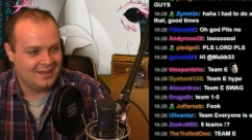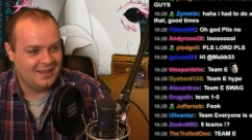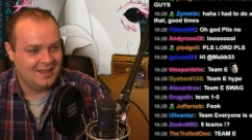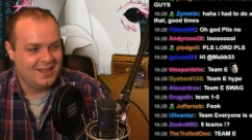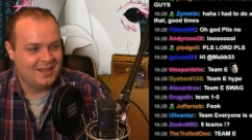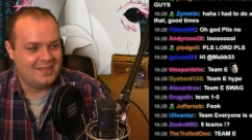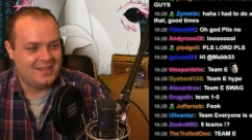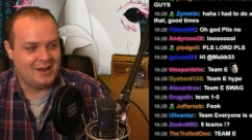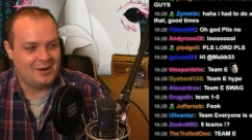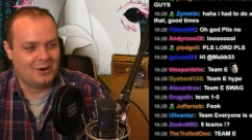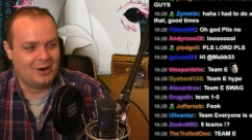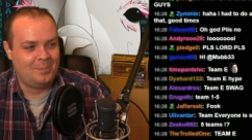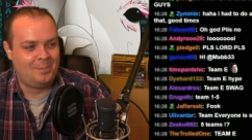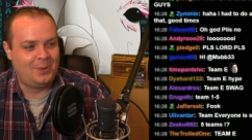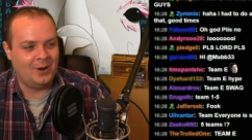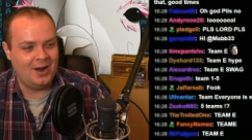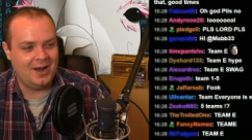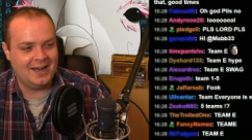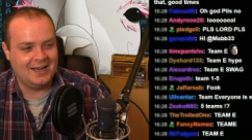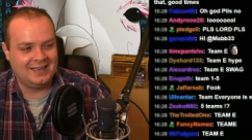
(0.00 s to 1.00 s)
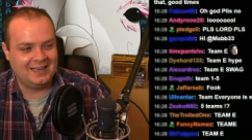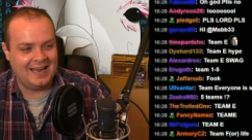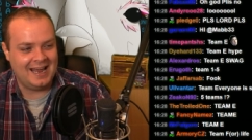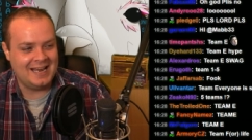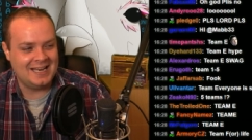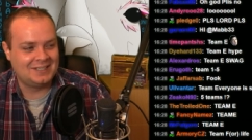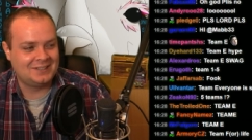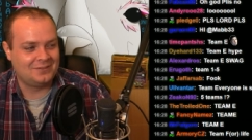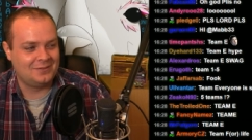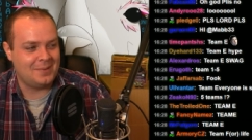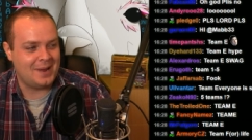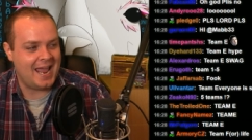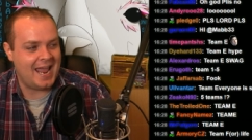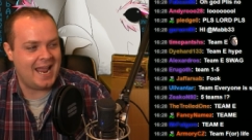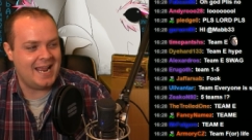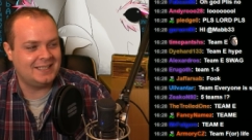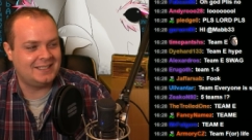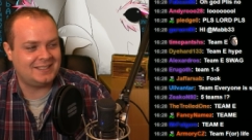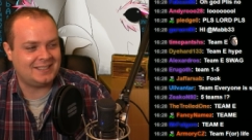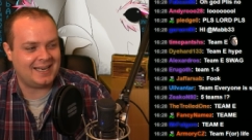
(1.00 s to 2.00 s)
They were appointed letters from
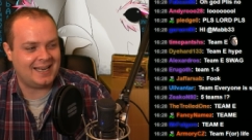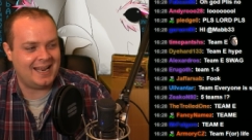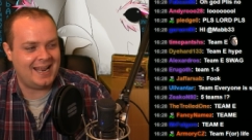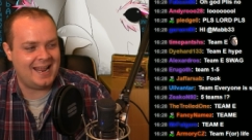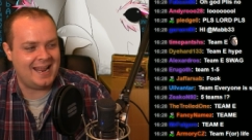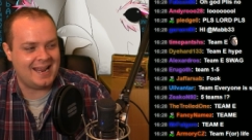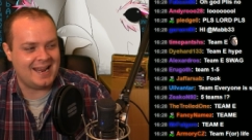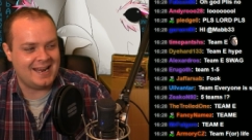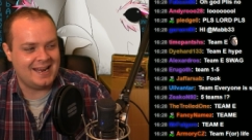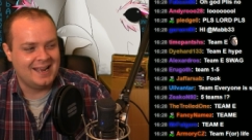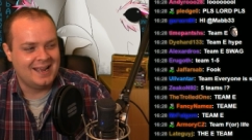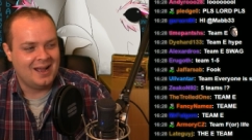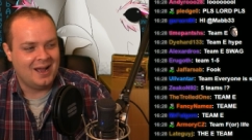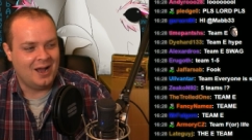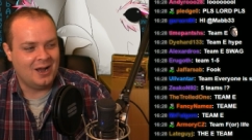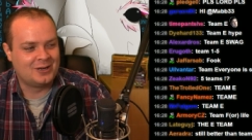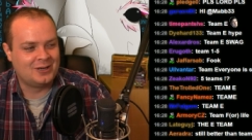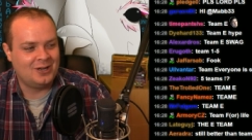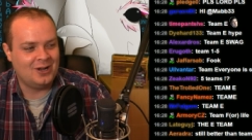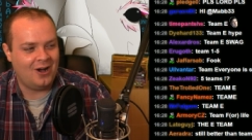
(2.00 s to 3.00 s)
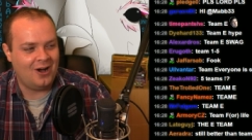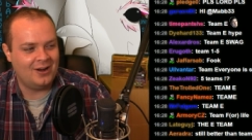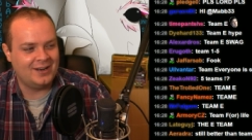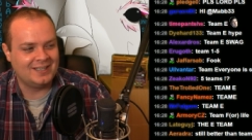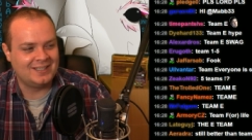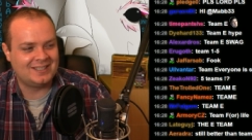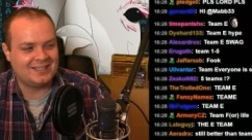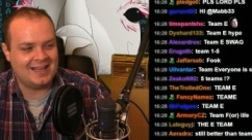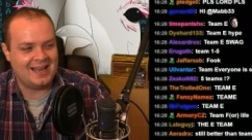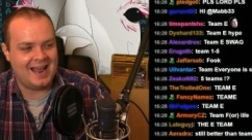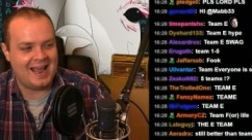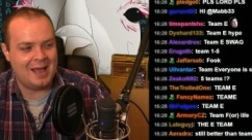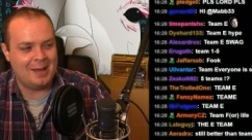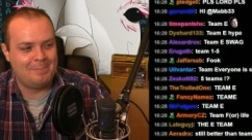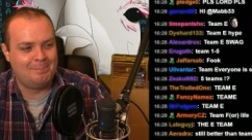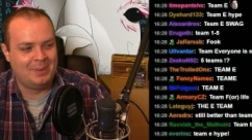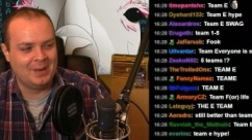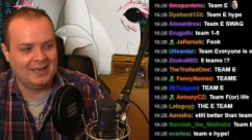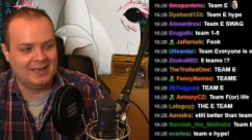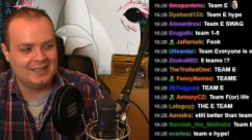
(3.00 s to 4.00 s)
A to E according to their
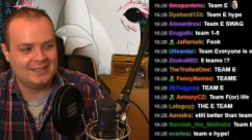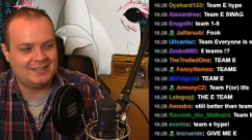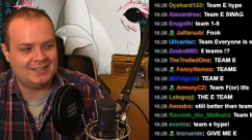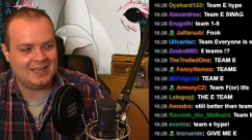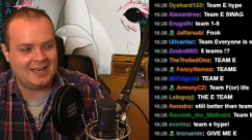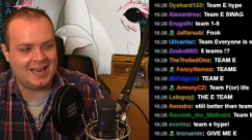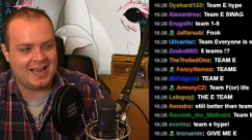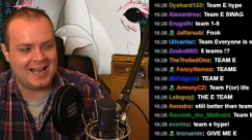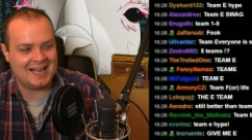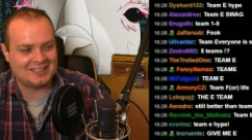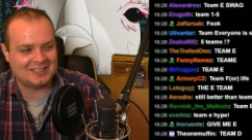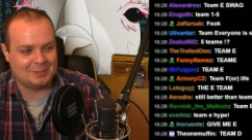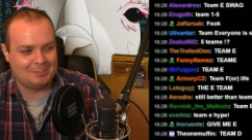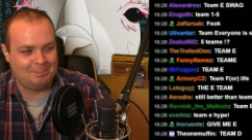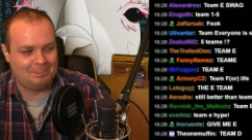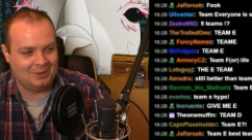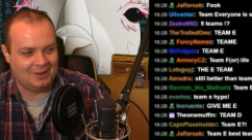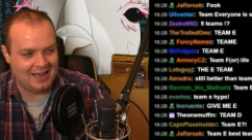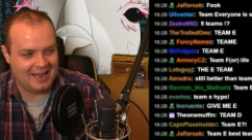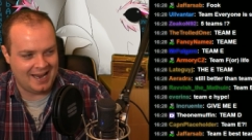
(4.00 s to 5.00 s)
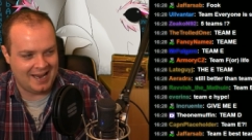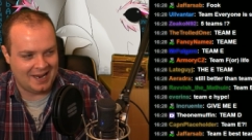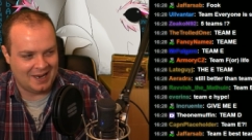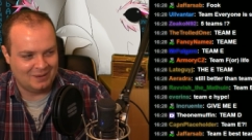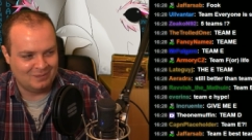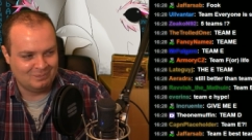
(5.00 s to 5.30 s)
ability as a player.